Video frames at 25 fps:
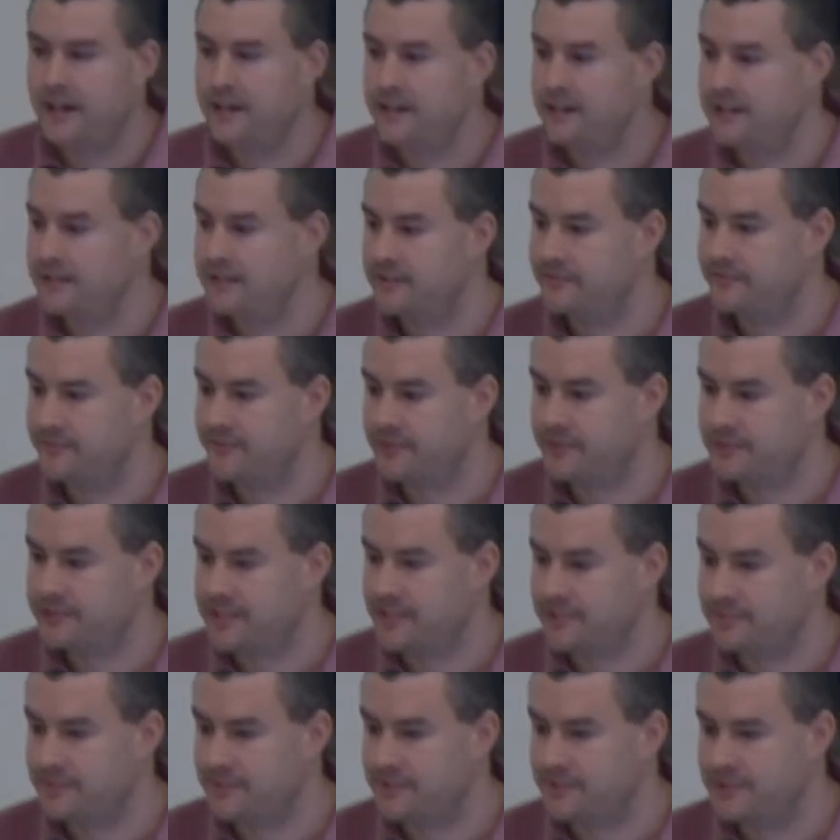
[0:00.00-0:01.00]
Uh, for
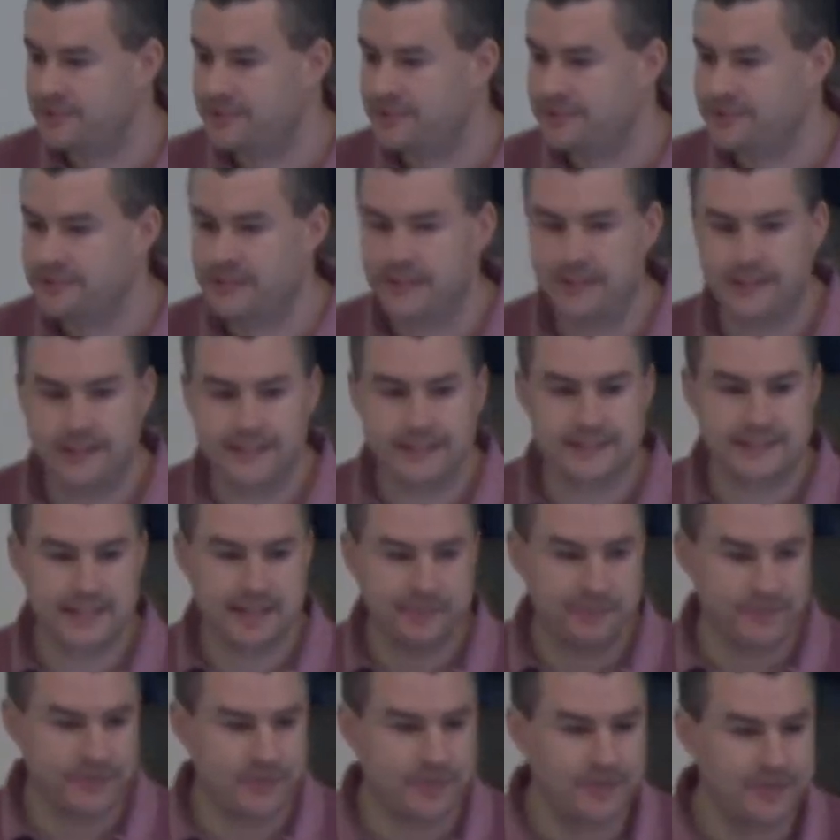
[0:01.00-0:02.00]
several, in
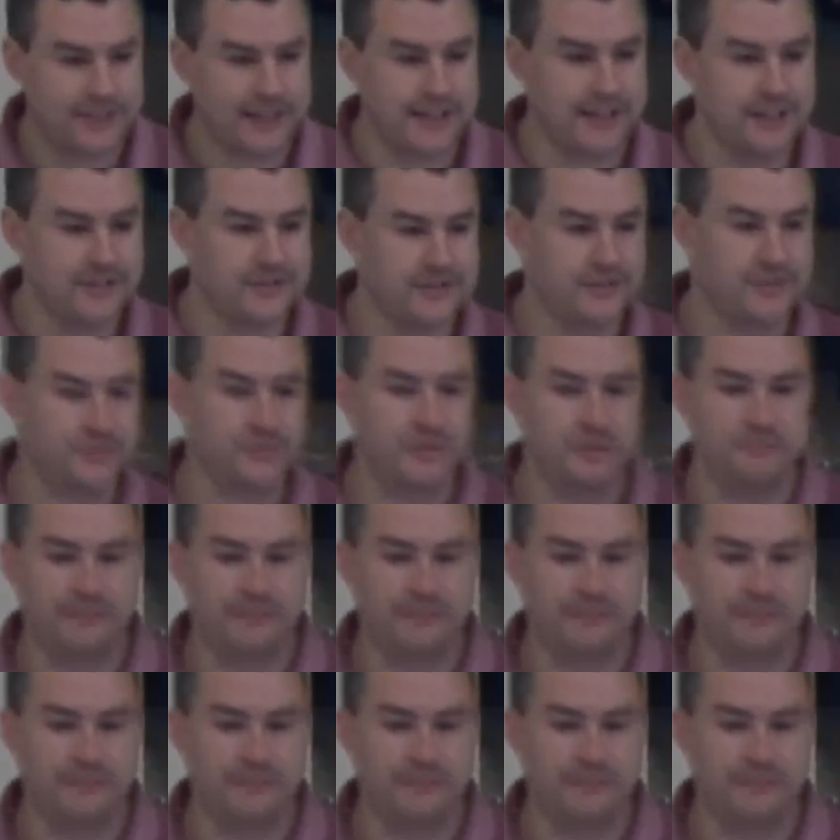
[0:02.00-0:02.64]
several occasions,